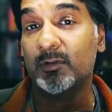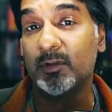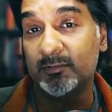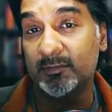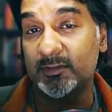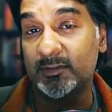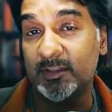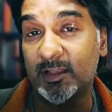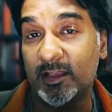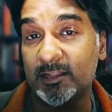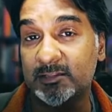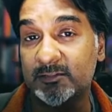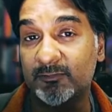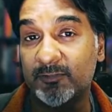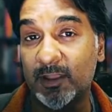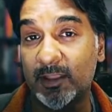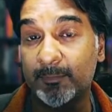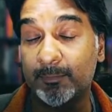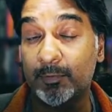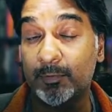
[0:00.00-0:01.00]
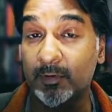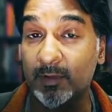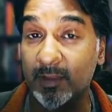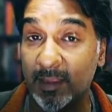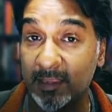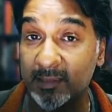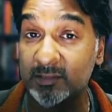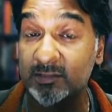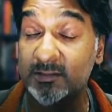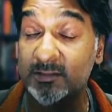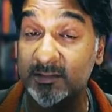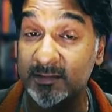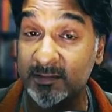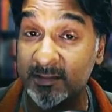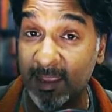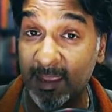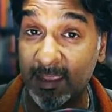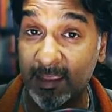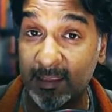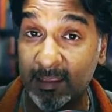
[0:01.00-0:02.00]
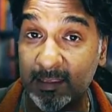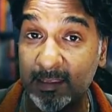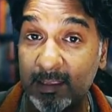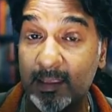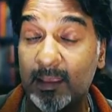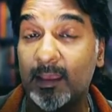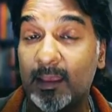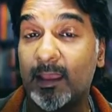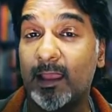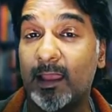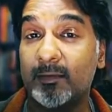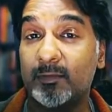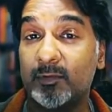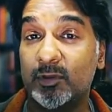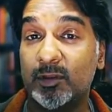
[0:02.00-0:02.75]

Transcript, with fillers: the Dodge Viper and today I'm going to